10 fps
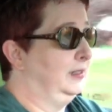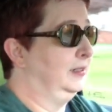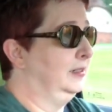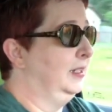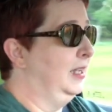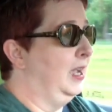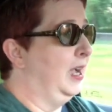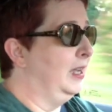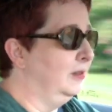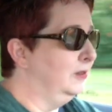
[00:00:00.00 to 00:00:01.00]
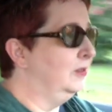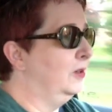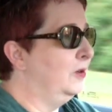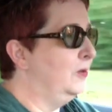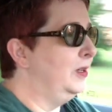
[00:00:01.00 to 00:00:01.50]
and I don't
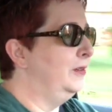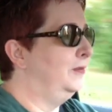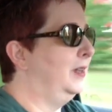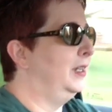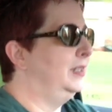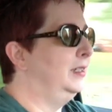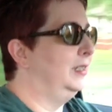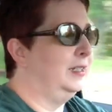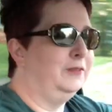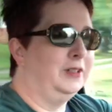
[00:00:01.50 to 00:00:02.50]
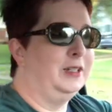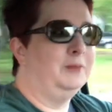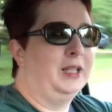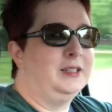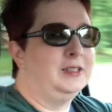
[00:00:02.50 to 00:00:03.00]
know if I can ever get
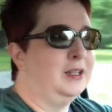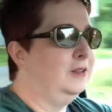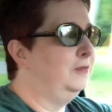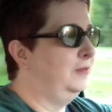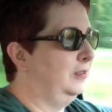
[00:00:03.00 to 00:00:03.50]
myself